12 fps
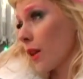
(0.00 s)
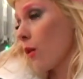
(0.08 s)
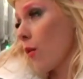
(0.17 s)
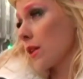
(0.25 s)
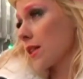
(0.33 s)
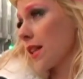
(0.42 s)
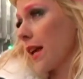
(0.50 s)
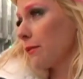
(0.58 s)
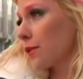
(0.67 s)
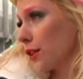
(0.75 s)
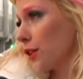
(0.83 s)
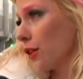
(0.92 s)
wants them
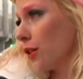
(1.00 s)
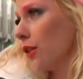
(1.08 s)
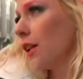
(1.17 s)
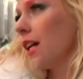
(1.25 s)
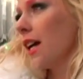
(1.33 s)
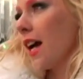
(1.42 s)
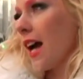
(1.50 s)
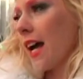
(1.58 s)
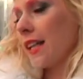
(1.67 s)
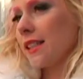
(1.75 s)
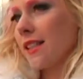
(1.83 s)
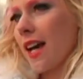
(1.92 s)
to do. Right.
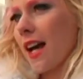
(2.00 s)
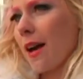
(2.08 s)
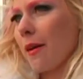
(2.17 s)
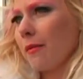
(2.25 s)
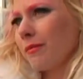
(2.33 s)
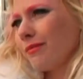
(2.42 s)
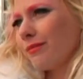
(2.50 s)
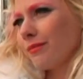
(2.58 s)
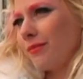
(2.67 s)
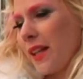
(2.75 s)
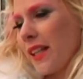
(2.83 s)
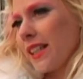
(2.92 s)
And um,
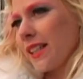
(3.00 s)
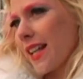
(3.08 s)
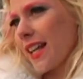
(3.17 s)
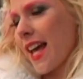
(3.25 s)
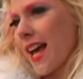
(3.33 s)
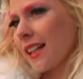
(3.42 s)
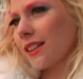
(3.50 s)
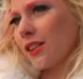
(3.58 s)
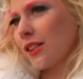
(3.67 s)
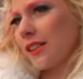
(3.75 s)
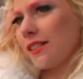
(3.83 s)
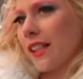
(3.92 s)
being an
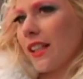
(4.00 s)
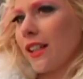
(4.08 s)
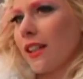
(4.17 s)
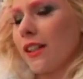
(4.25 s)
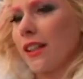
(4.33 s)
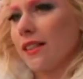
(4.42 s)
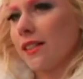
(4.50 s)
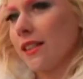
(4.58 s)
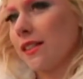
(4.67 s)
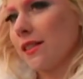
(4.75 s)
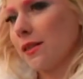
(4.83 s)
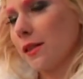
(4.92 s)
actor, a singer, it's
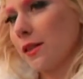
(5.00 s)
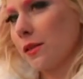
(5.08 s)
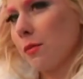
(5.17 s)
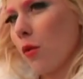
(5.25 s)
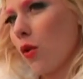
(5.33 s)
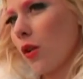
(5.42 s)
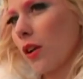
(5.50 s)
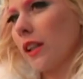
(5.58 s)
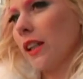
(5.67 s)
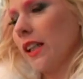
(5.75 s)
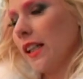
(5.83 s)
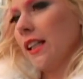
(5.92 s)
it's it's
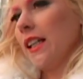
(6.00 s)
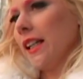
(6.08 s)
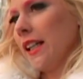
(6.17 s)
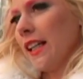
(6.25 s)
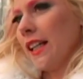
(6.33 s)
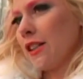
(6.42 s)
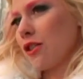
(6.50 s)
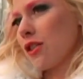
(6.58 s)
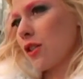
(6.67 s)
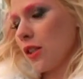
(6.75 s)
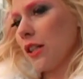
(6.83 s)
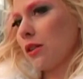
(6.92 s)
more. It
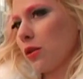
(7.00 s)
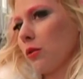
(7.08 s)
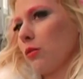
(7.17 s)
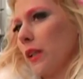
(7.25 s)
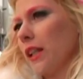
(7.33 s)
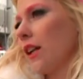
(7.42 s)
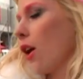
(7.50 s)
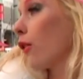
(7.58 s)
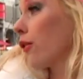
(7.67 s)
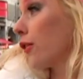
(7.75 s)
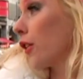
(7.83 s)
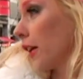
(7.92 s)
just you need to really go
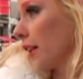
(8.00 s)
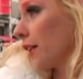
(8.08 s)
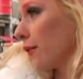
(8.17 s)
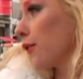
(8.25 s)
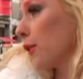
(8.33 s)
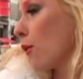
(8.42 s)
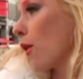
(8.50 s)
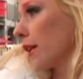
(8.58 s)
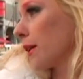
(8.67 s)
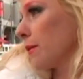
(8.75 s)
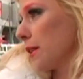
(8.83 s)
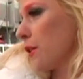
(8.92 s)
for it if you want
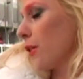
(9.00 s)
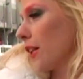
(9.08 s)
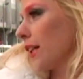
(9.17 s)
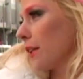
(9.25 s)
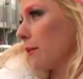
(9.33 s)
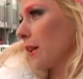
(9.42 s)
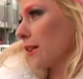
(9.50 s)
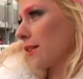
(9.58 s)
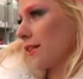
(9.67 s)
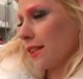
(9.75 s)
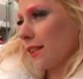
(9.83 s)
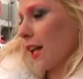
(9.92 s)
to be doing it, because
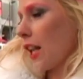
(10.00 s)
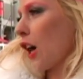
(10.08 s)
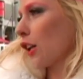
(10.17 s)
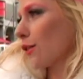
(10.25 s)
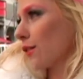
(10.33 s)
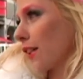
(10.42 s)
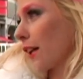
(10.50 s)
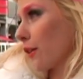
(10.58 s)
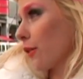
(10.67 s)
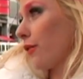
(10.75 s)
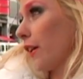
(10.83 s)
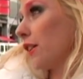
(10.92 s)
it's a lot of
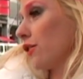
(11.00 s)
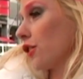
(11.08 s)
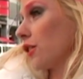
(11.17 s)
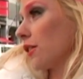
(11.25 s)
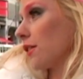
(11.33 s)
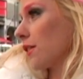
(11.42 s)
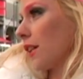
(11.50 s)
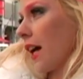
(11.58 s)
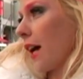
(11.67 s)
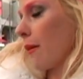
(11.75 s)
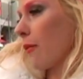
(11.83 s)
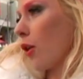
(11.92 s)
sacrifices
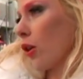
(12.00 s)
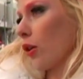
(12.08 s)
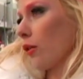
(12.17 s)
um, all